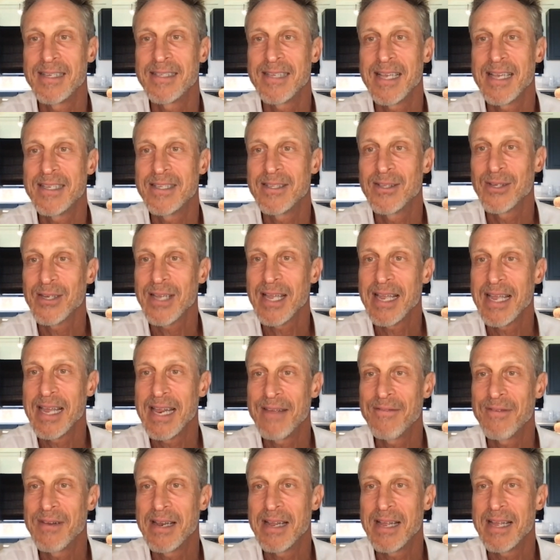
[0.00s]
is is looking
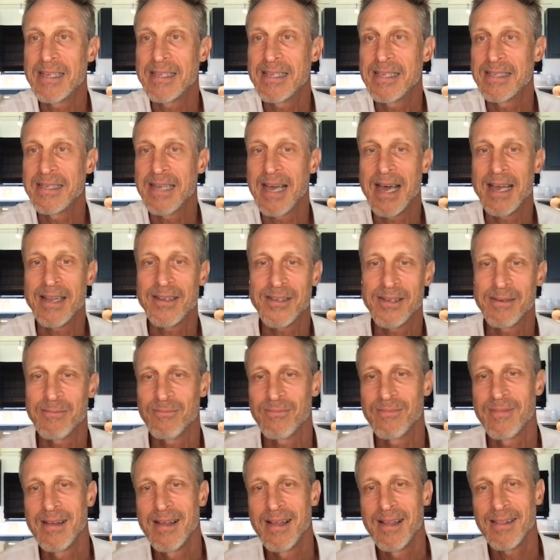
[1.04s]
at even this is not
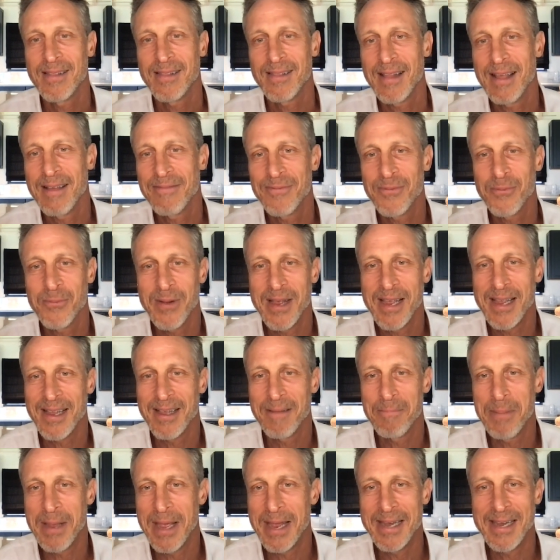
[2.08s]
some left
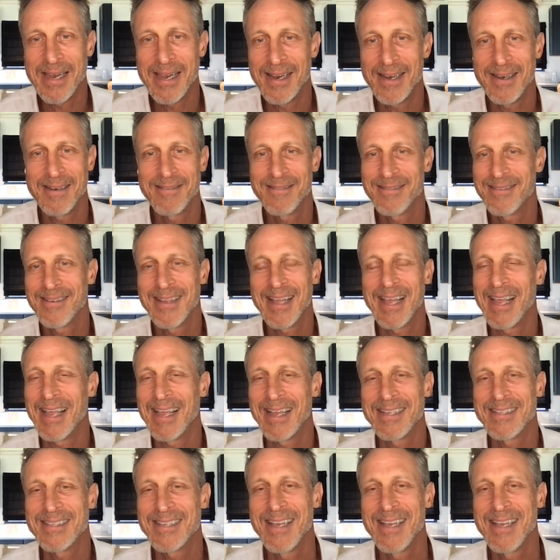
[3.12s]
wing opinion thing.